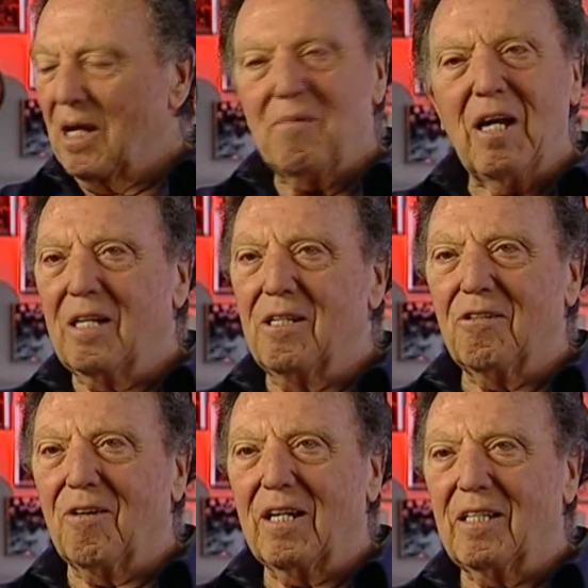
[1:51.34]
But I'm not going to
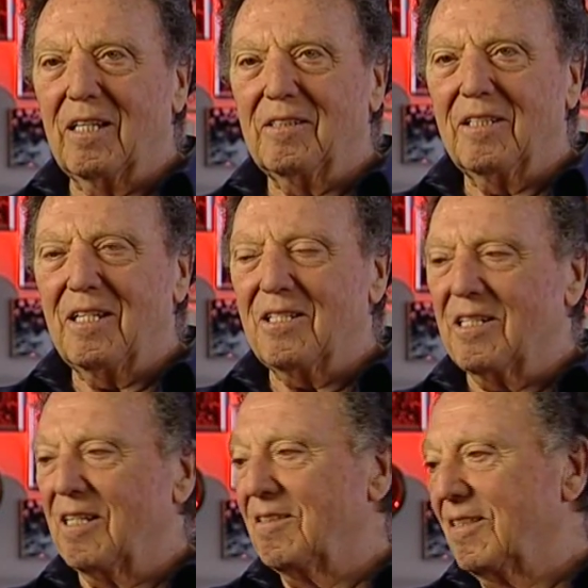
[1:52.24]
direct it. He
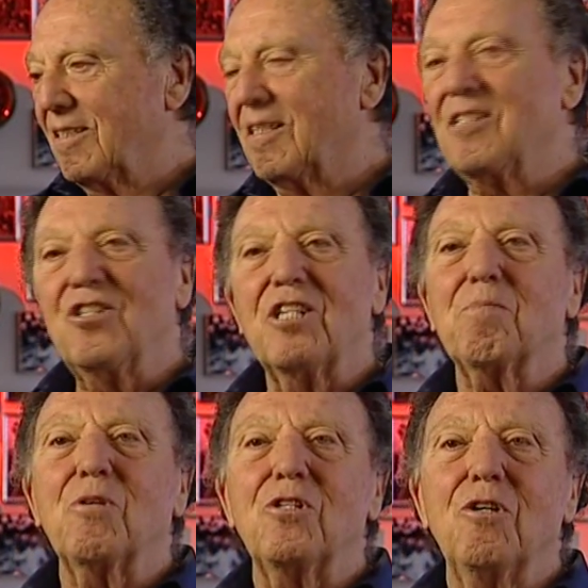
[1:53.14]
said, then
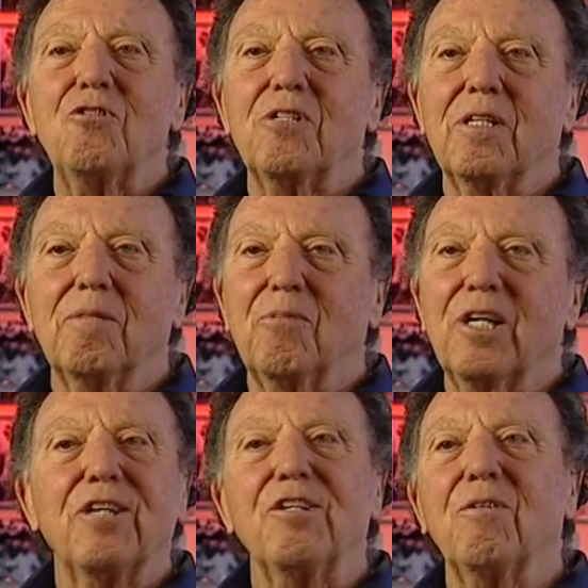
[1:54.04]
just produce it.
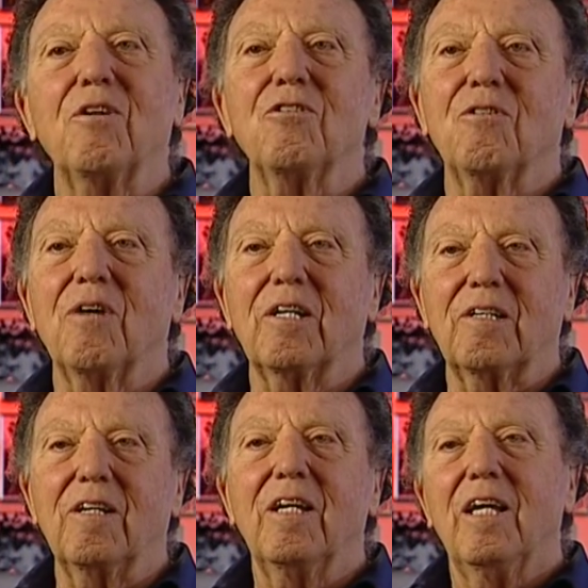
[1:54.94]
Bring in your own
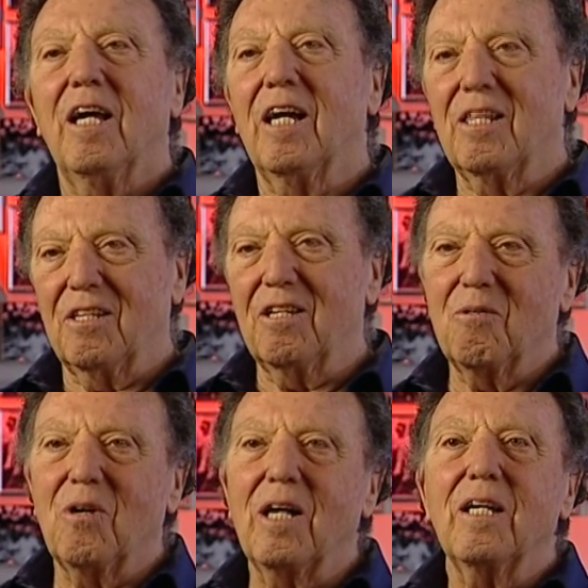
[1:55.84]
director, anything
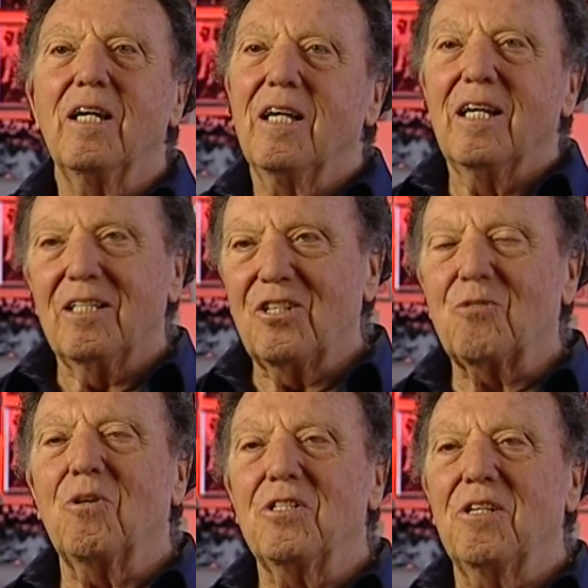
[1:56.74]
you want.
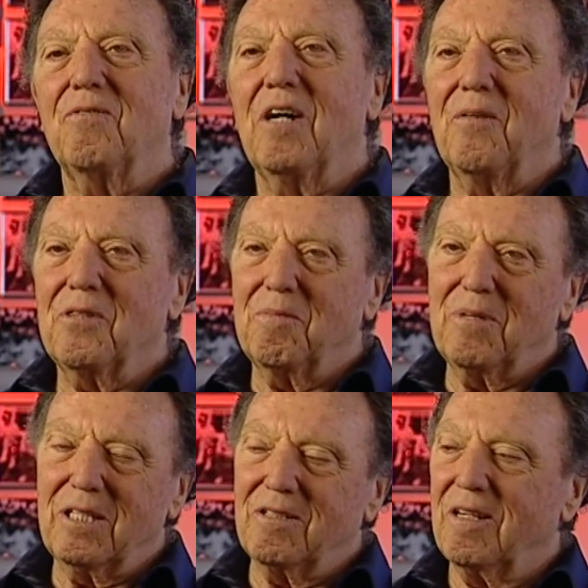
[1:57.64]
Just want you involved with the
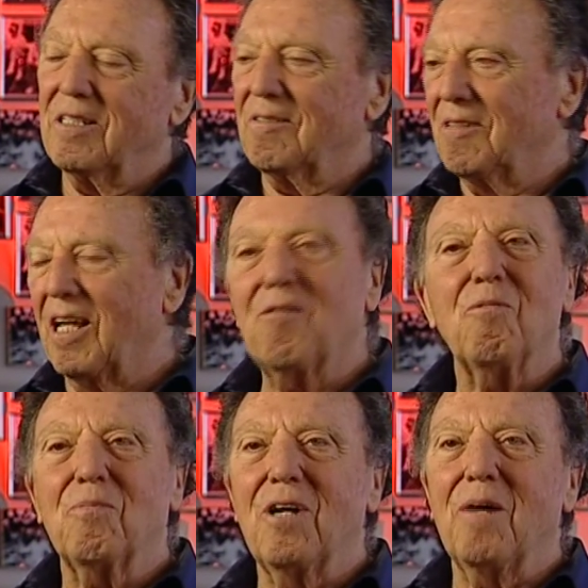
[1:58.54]
picture. I said, Well, I
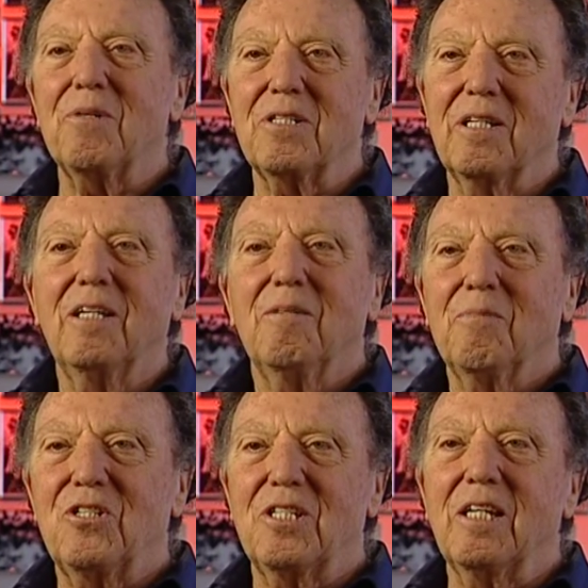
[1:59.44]
won't promise,
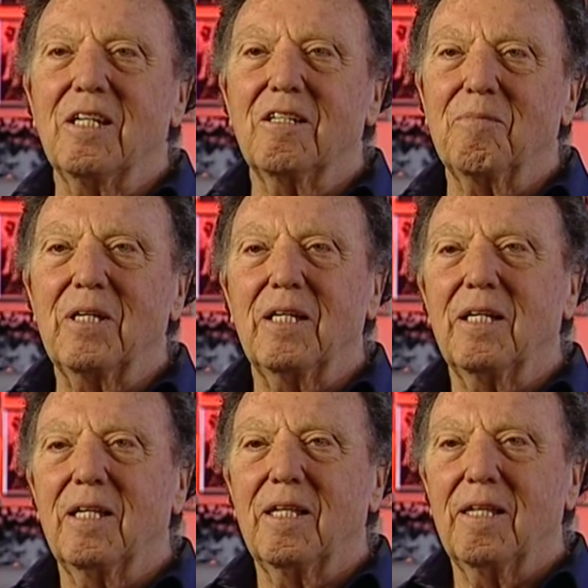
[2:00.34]
but send it to me.
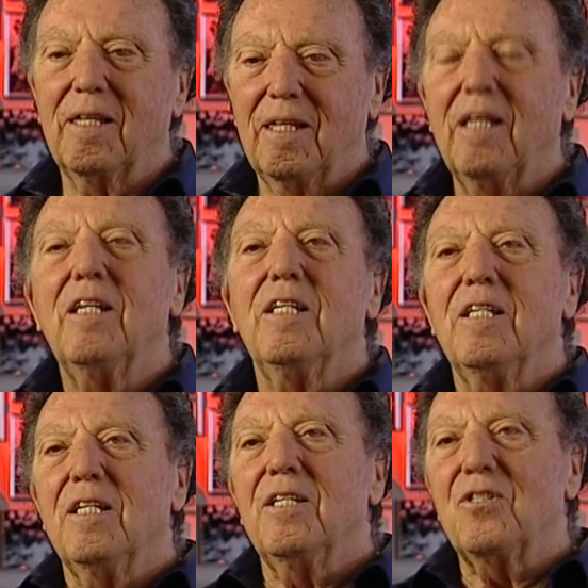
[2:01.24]

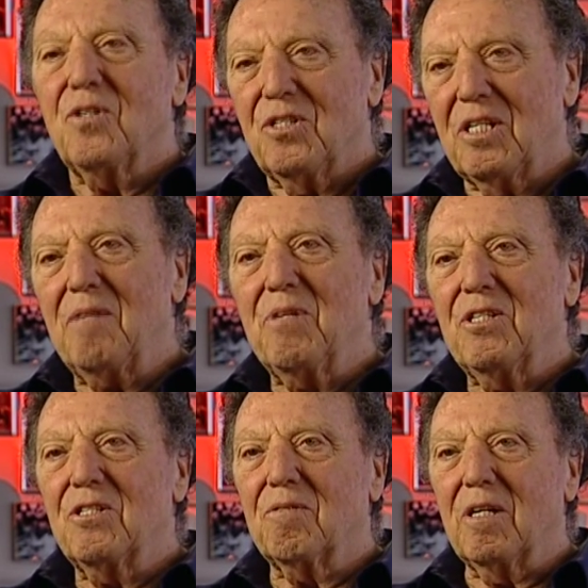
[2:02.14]
So he sent
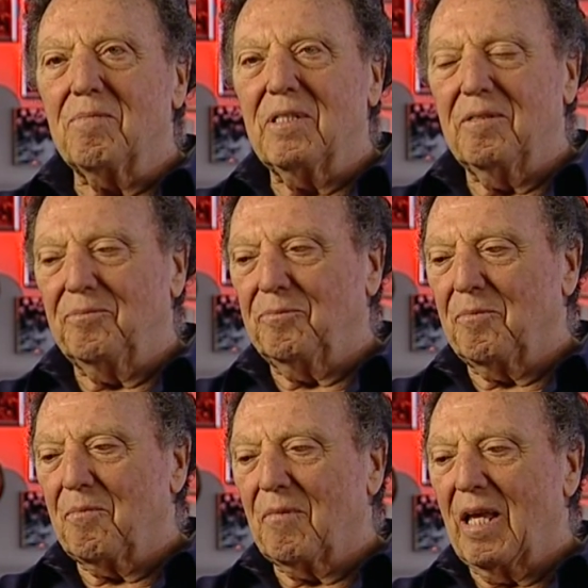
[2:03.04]
me the script,
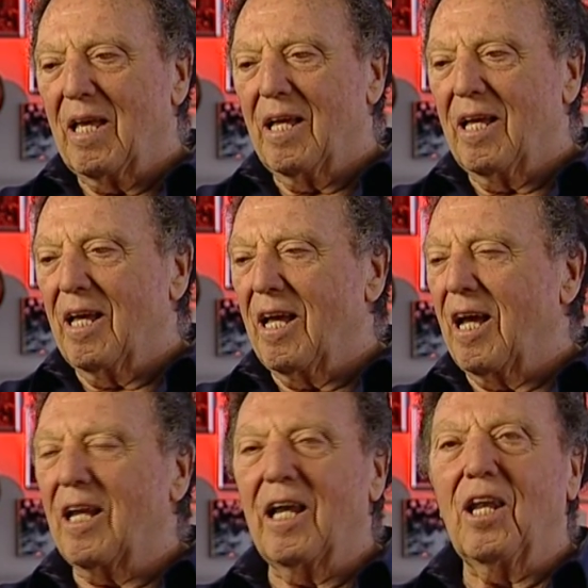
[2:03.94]

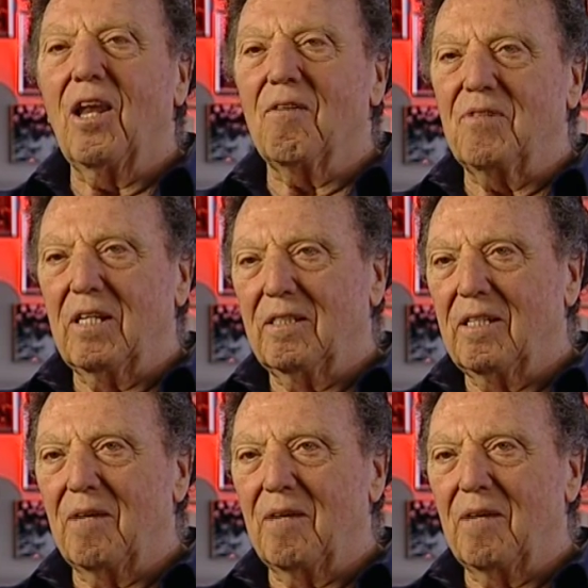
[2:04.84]
and I loved it.